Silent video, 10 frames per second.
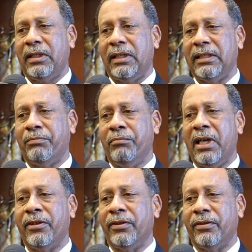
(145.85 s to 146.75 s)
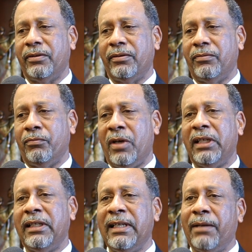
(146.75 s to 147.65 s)
his mother
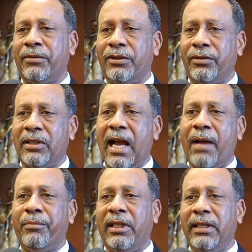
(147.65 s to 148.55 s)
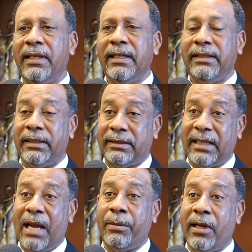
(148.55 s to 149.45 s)
wanted him to copy the
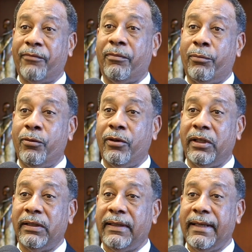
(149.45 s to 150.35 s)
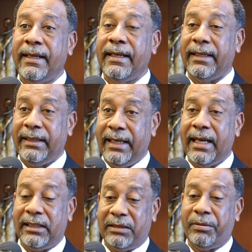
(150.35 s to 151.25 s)
assignment off the board, and they
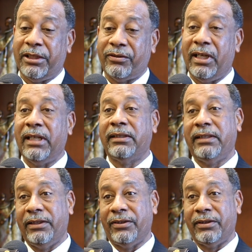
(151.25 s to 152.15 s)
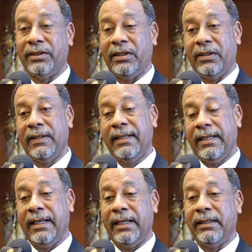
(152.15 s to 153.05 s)
had the special ed teachers in there,
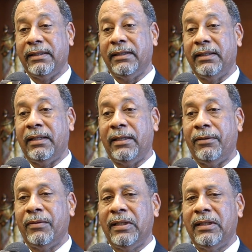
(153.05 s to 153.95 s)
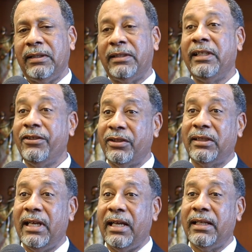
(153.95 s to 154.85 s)
and the teacher
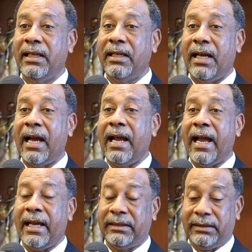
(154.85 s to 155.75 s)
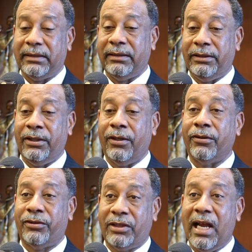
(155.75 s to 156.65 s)
said, "I asked your
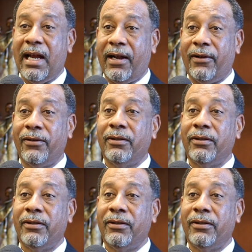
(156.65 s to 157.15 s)
child